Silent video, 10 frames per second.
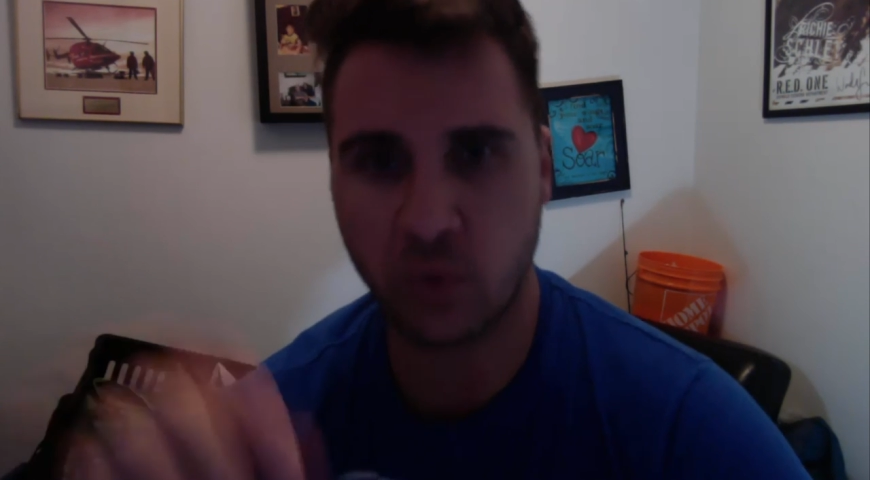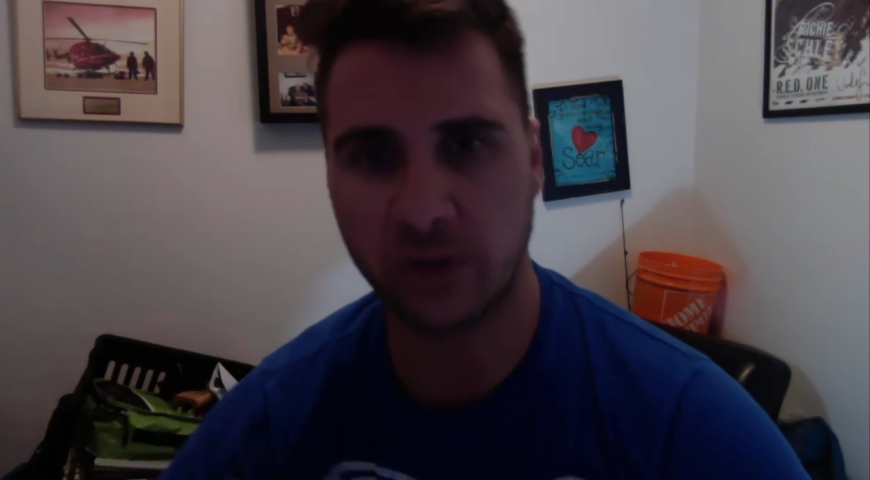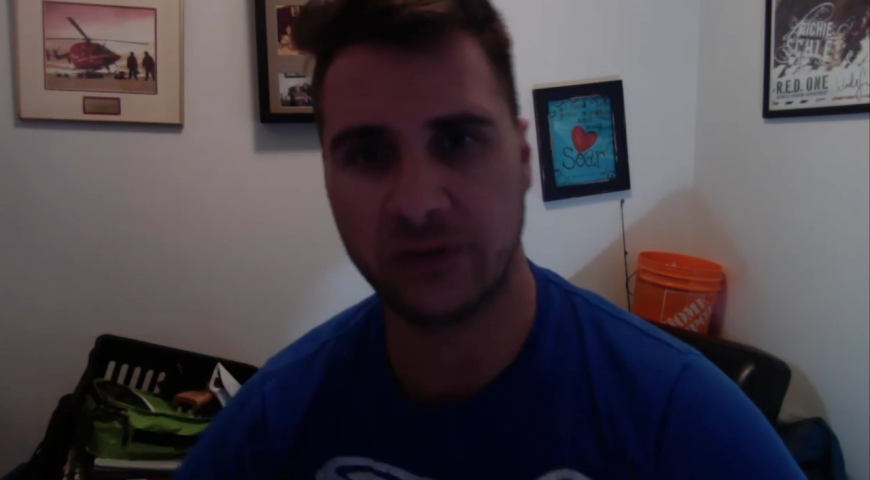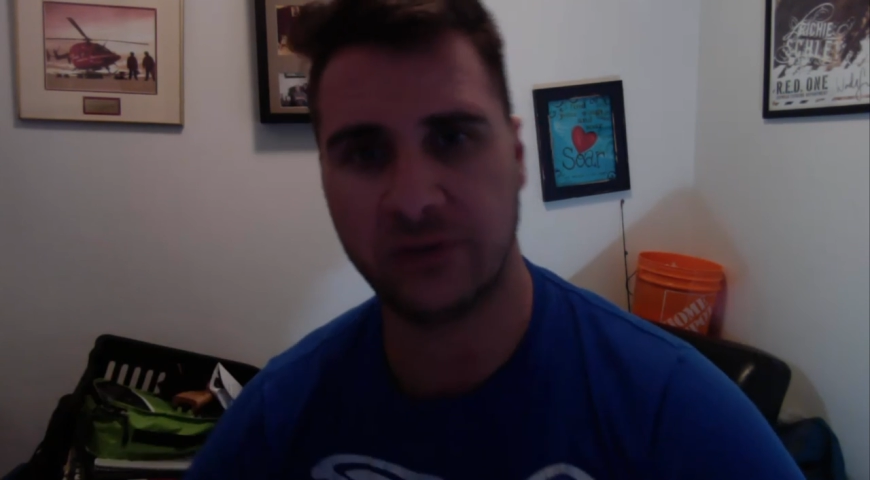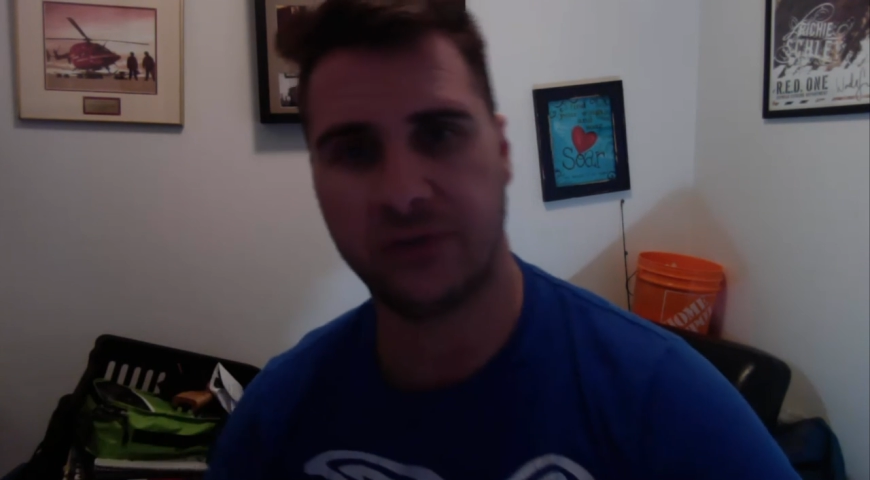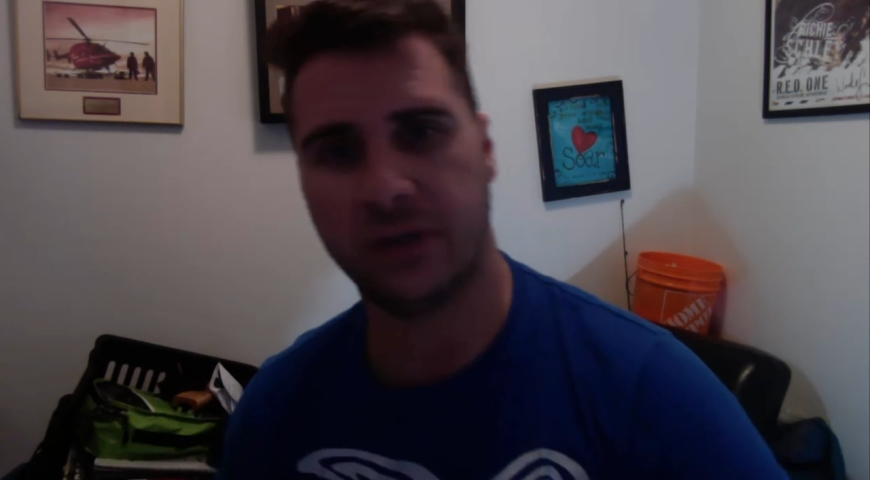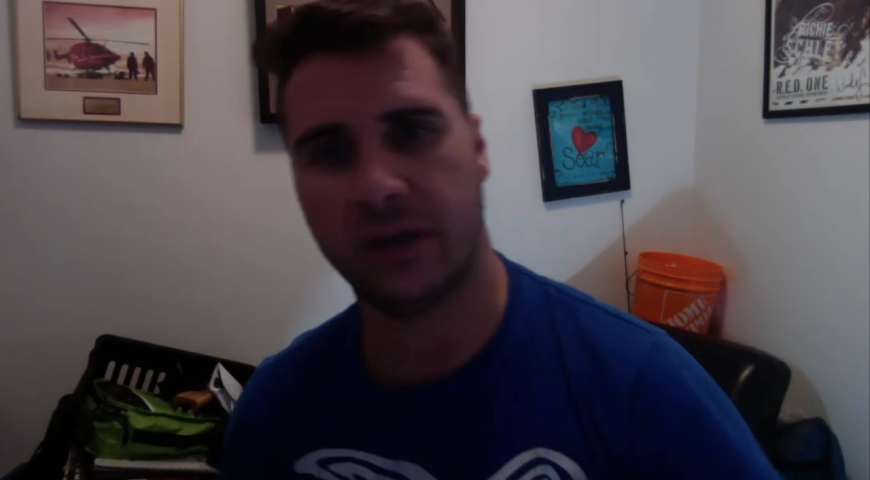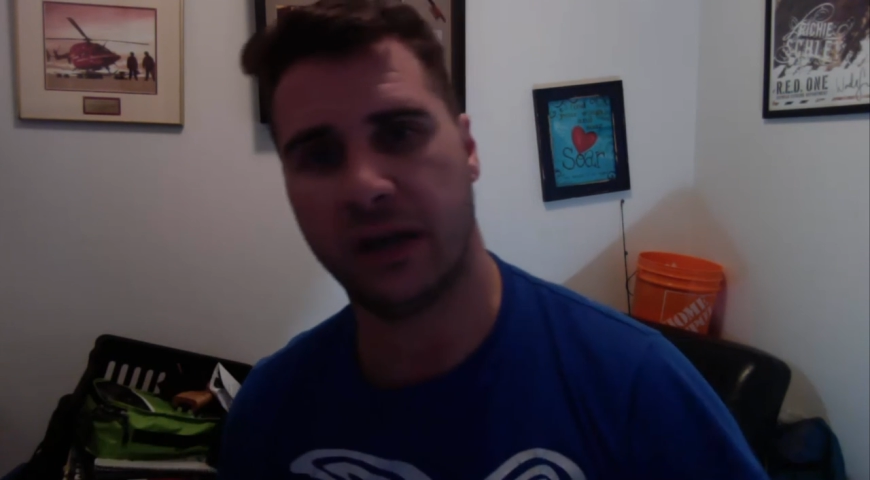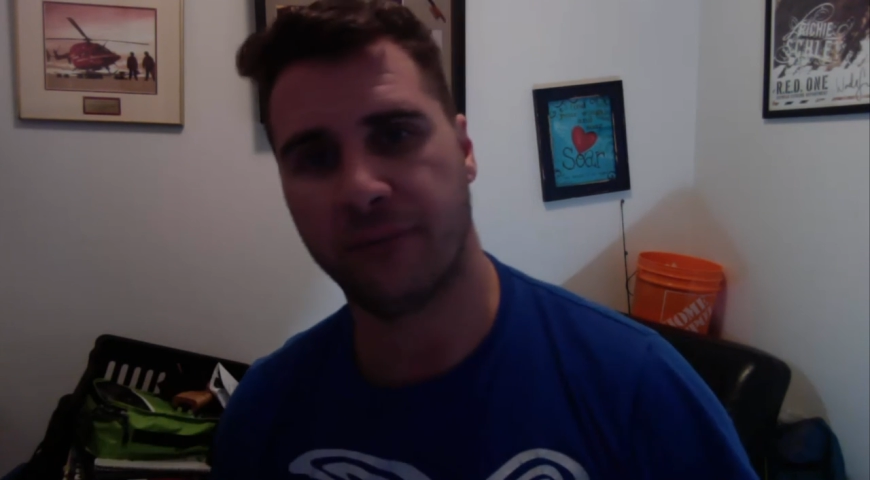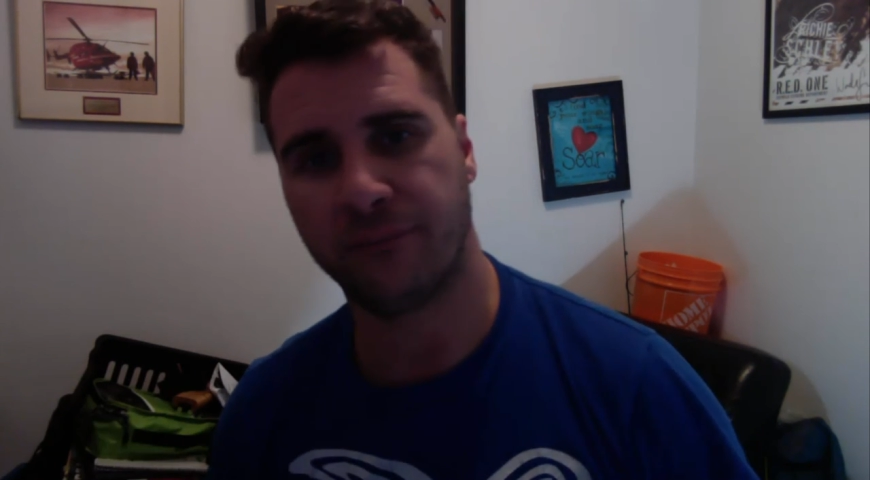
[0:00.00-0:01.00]
would
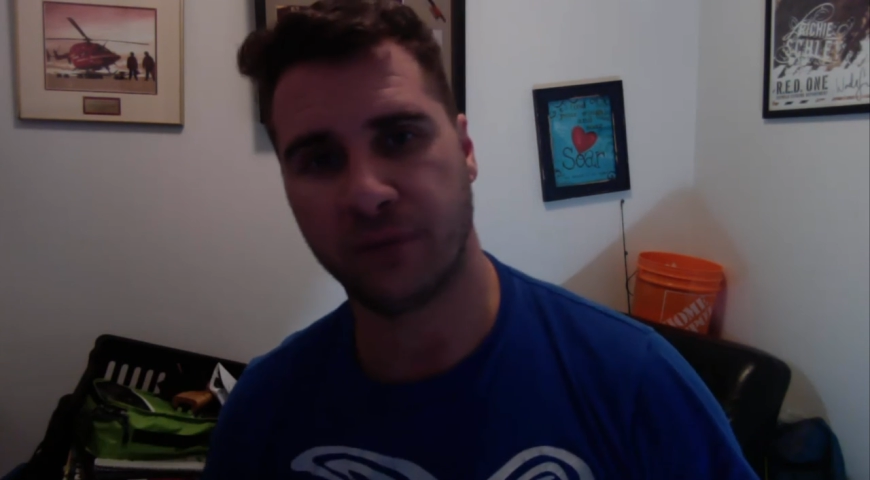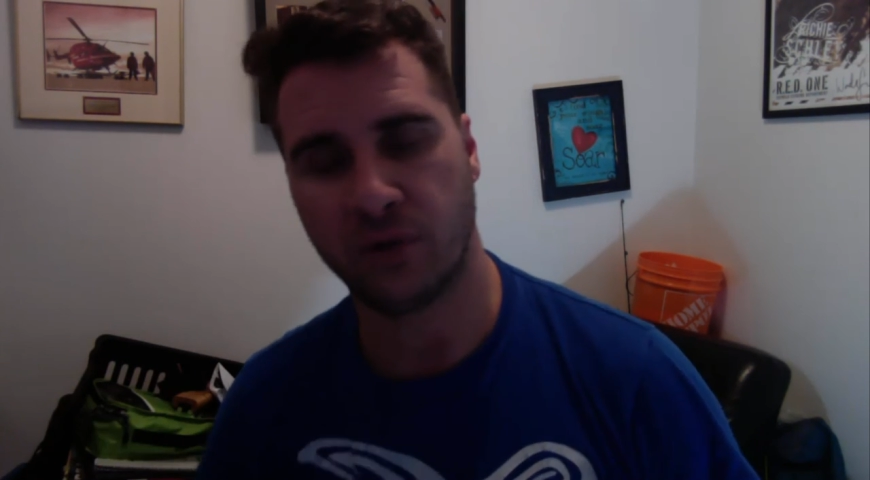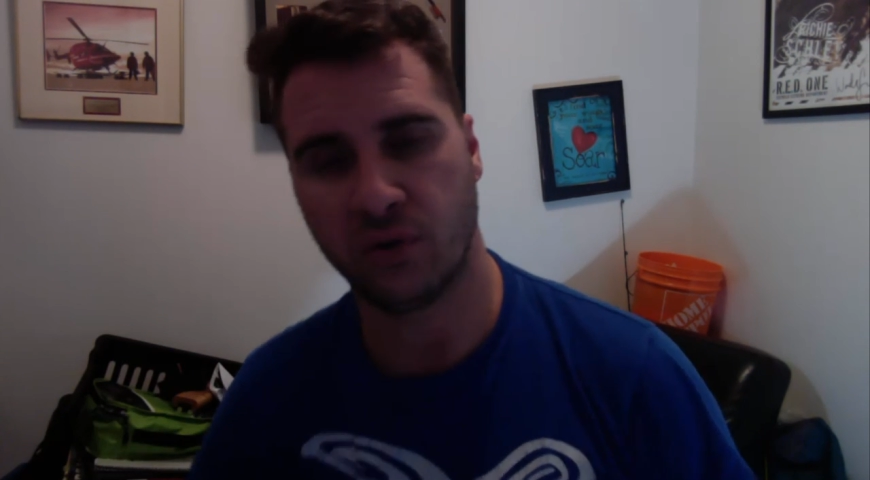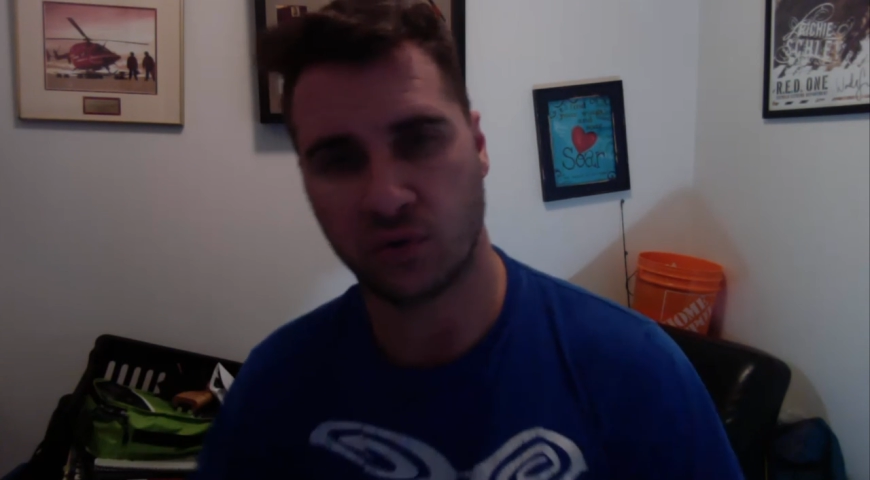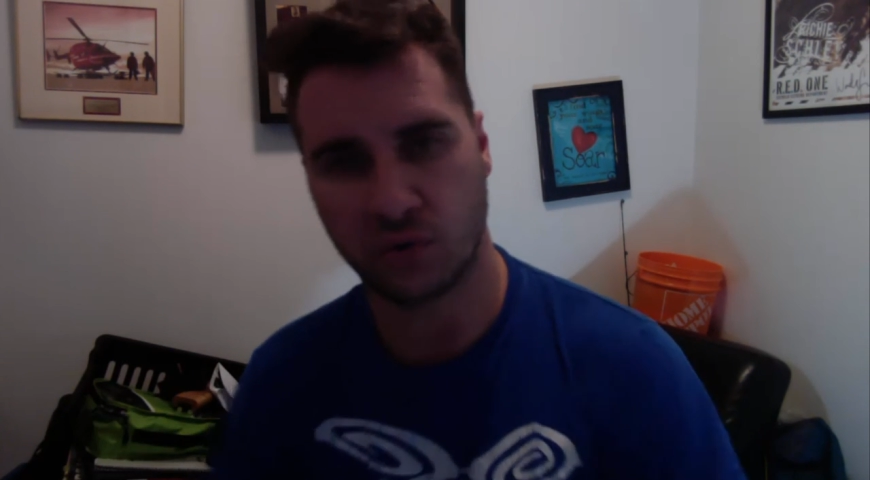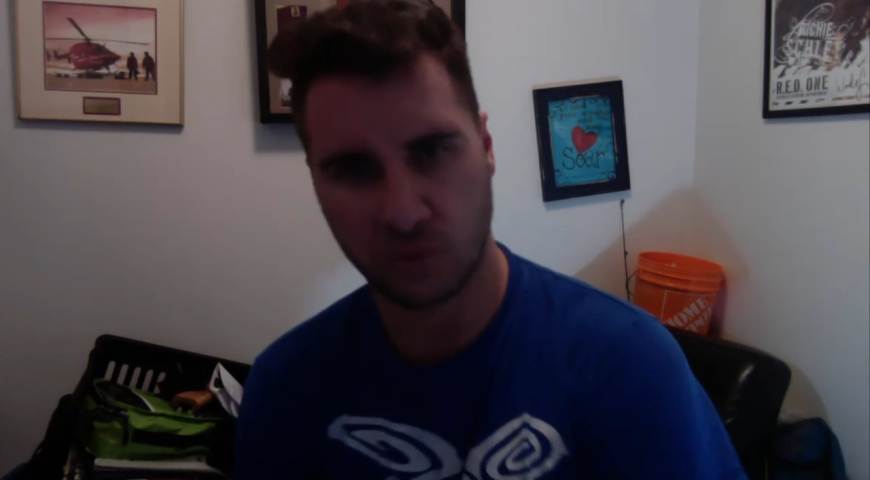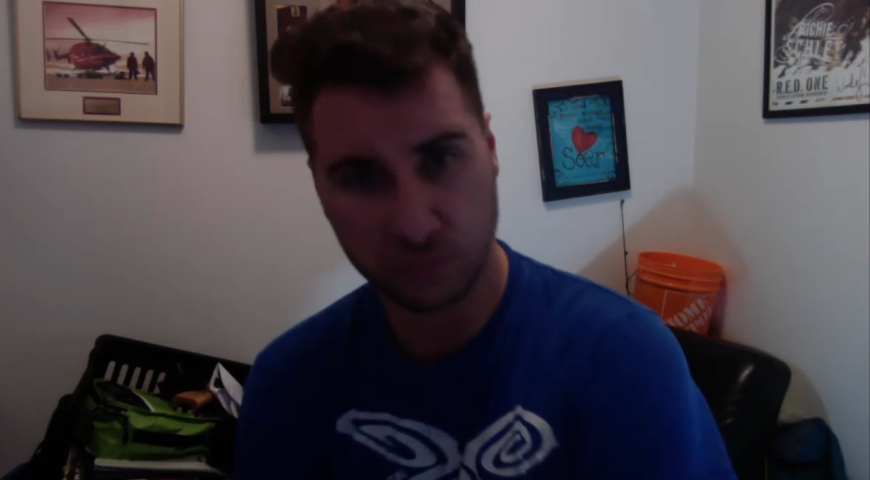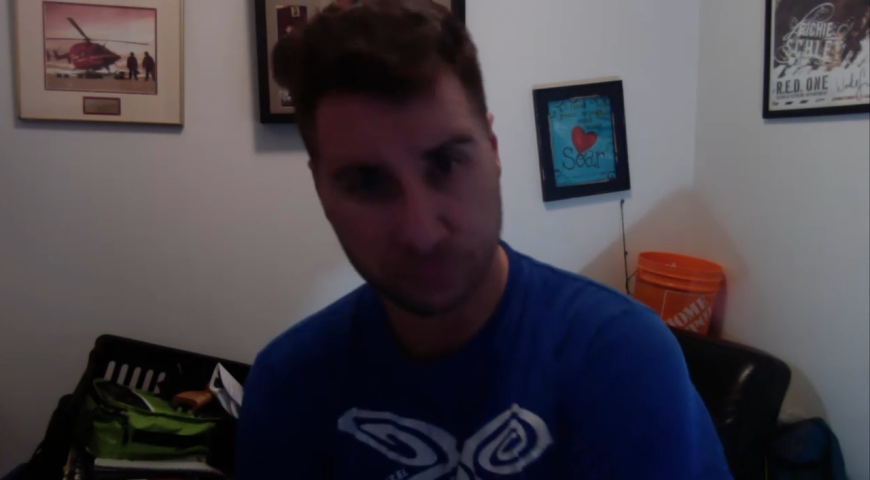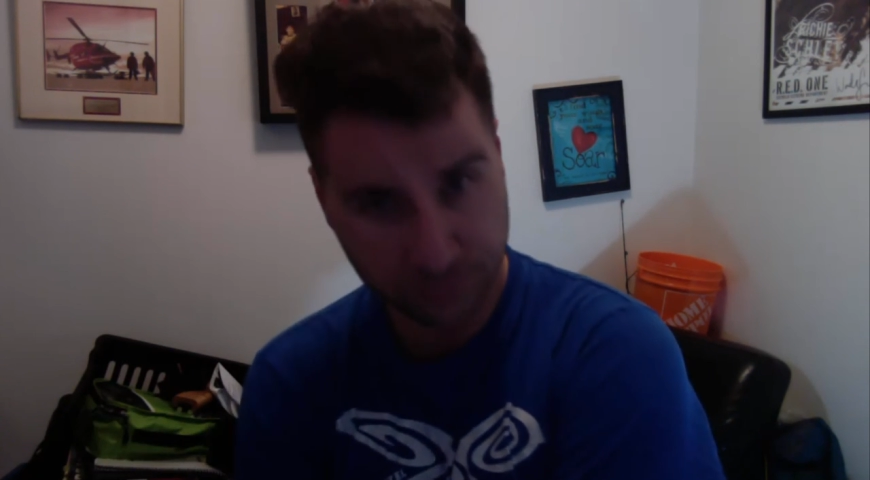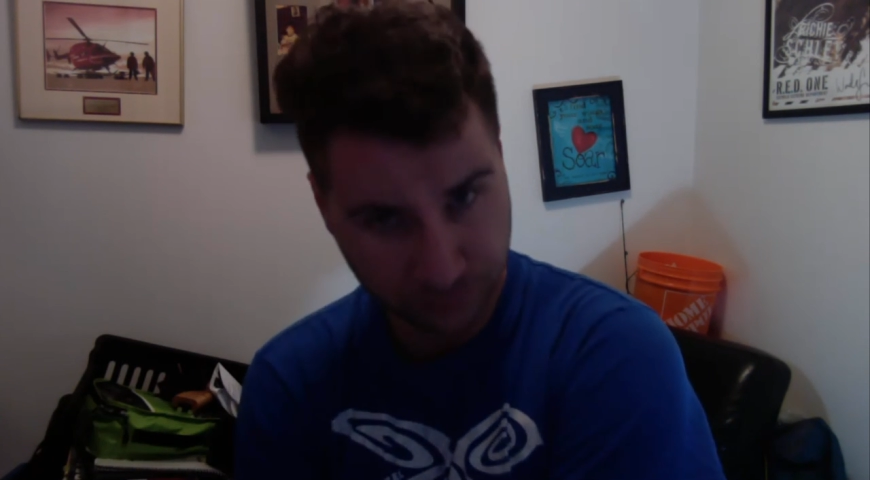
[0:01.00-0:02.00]
go through.